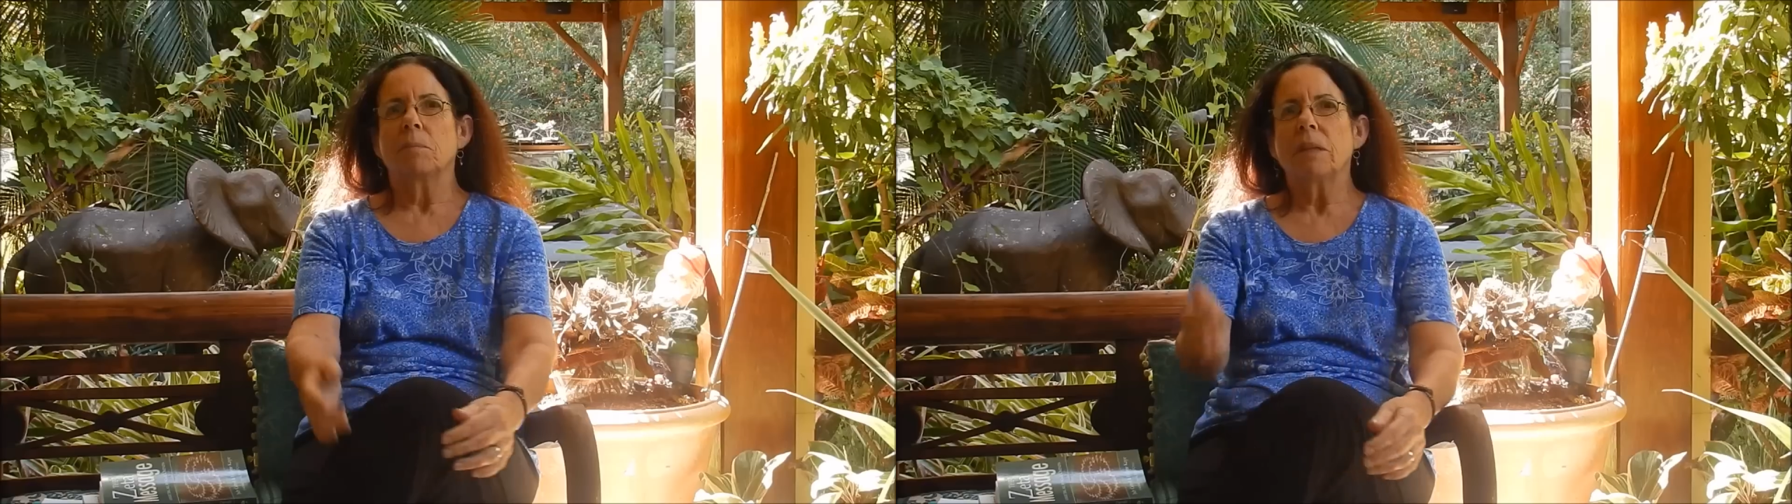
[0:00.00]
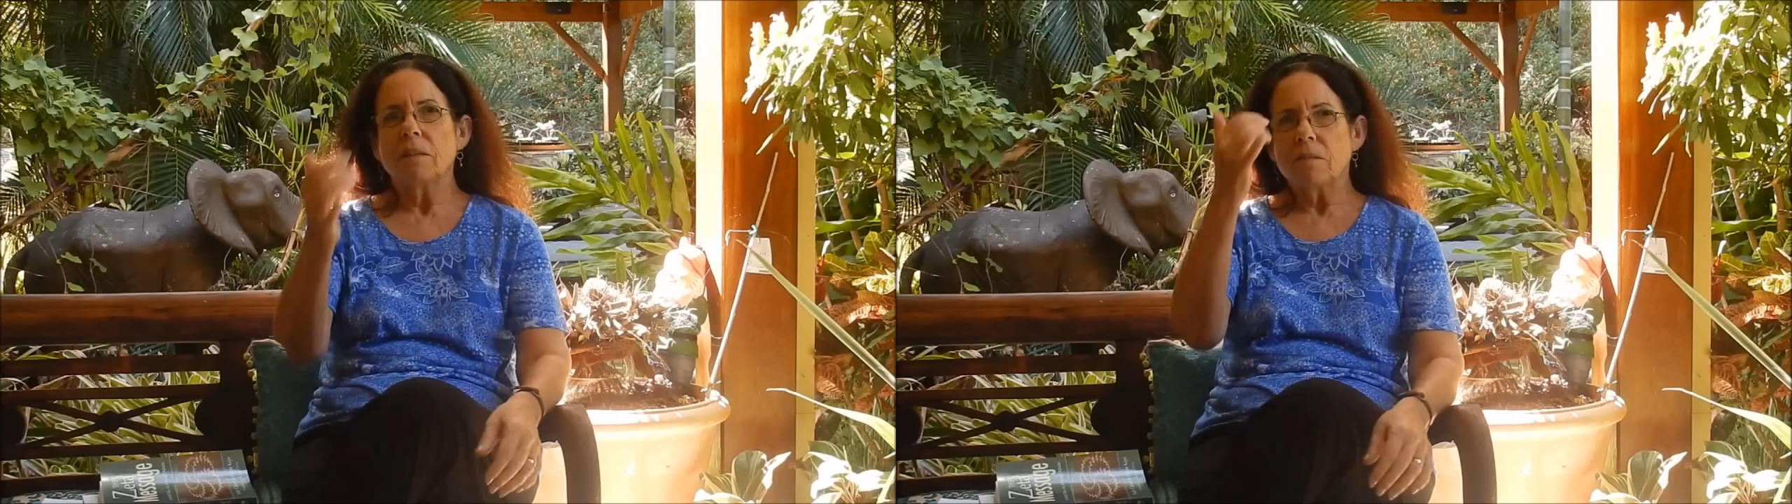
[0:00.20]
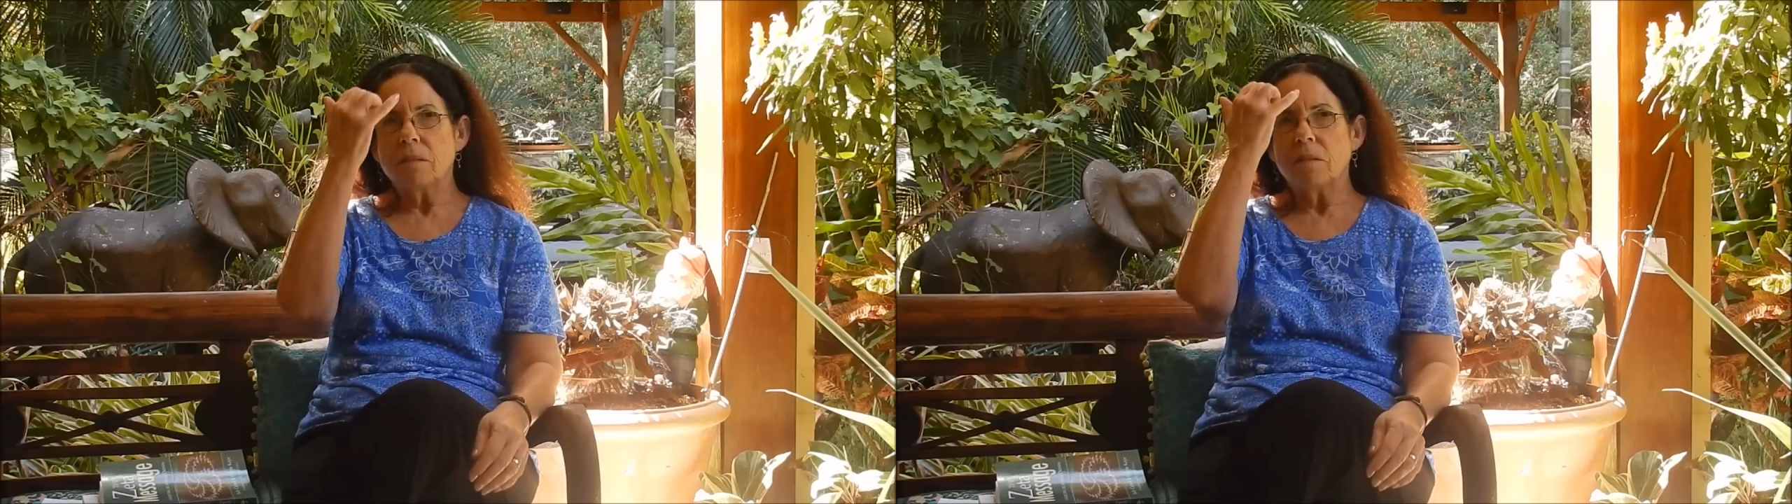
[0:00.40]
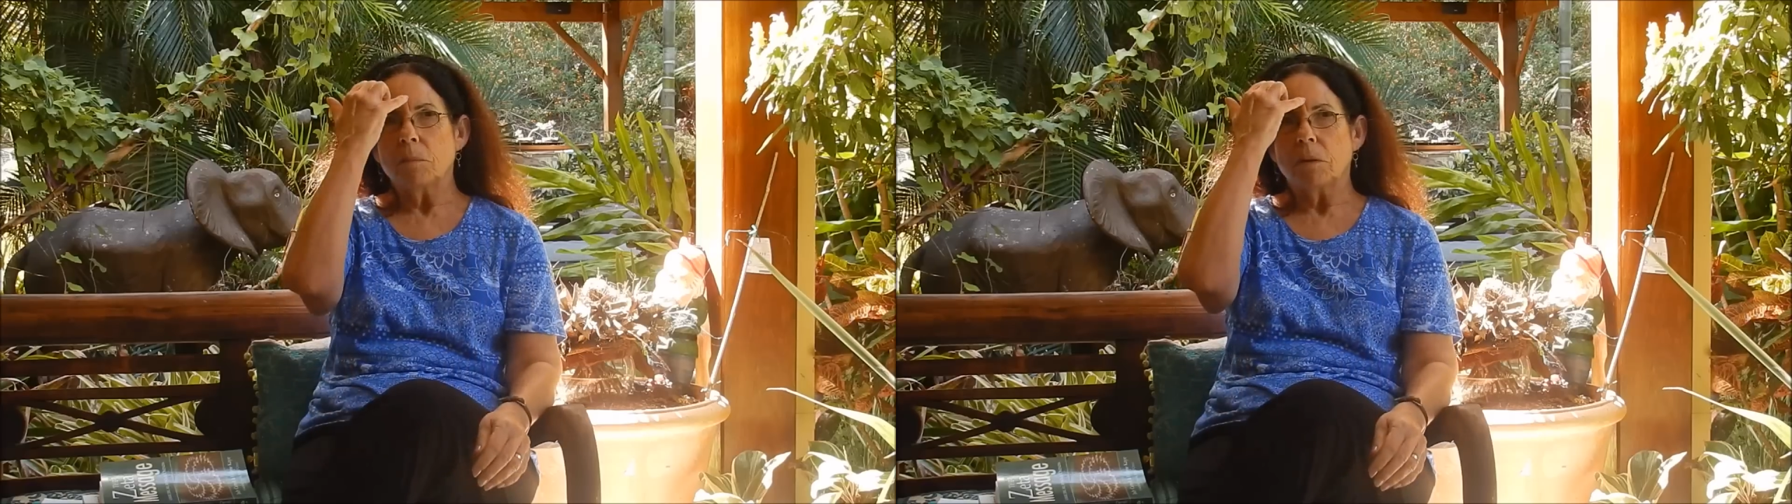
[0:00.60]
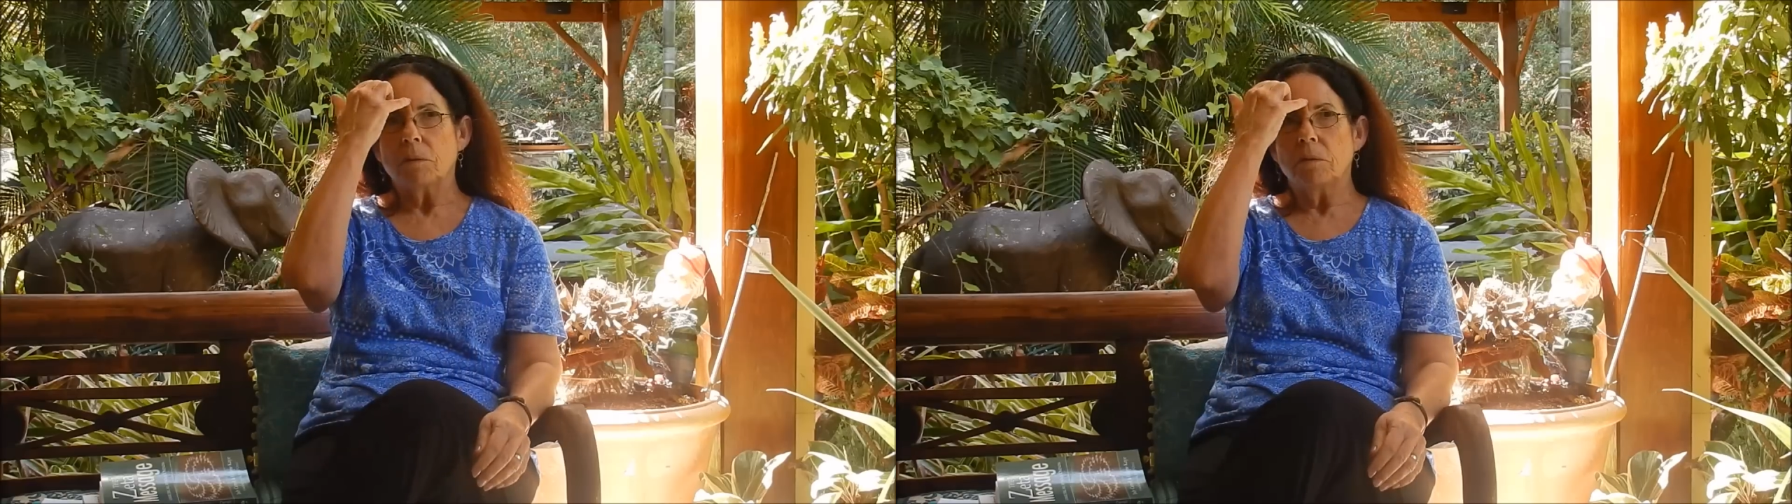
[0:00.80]
placed into
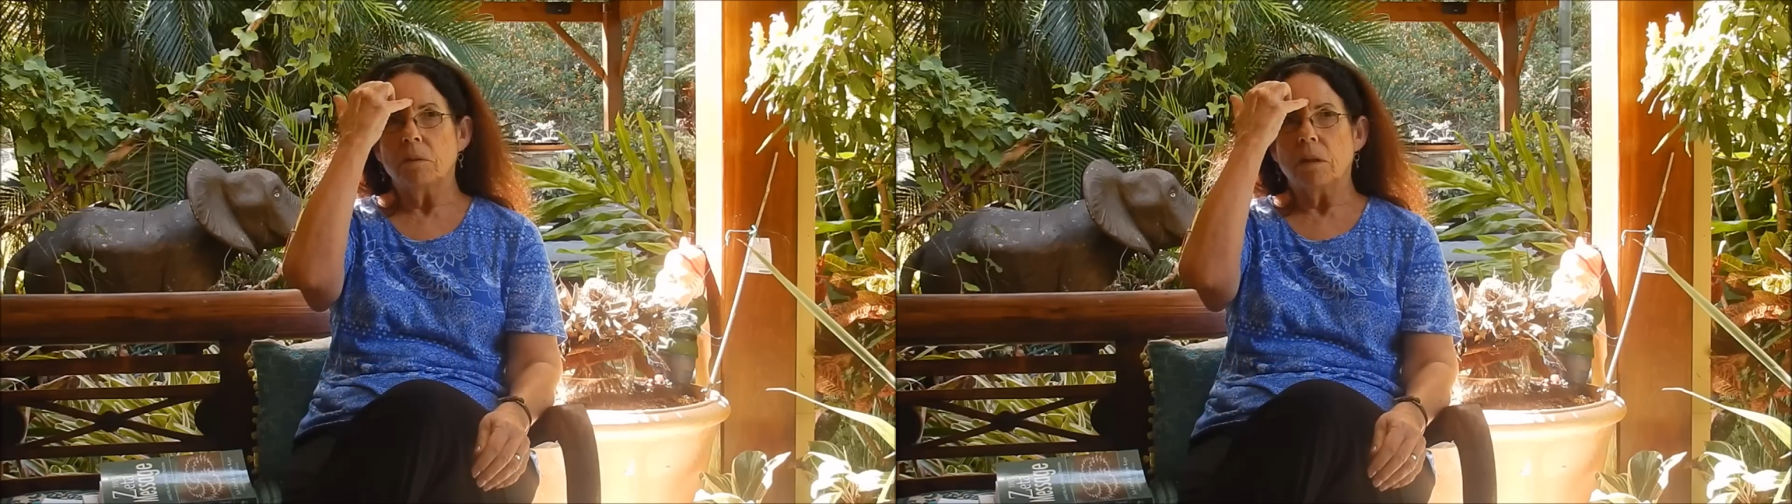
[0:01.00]
my third